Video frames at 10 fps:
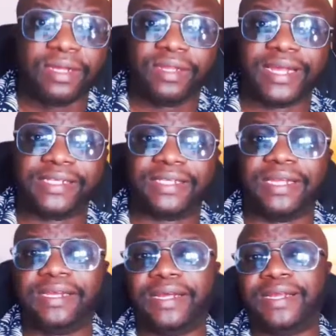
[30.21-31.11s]
that is
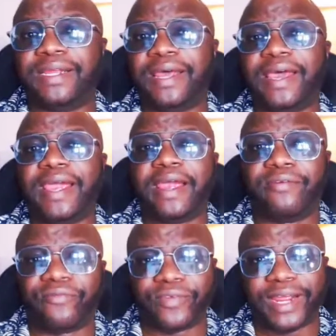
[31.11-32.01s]
needed in
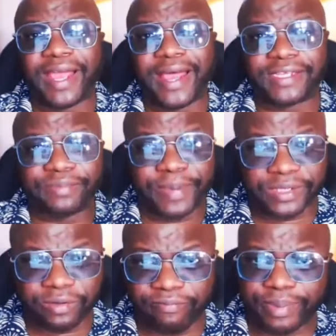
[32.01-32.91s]
every
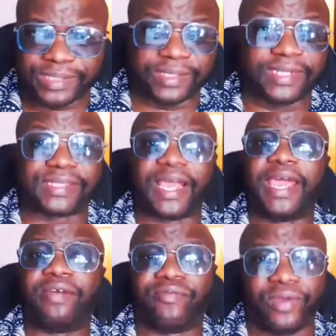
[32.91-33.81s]
aspect of business,
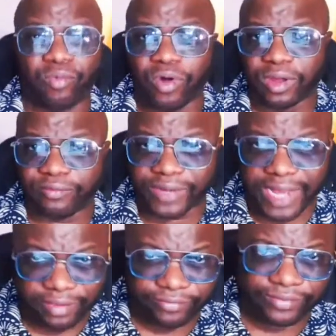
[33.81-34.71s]
every walk of life.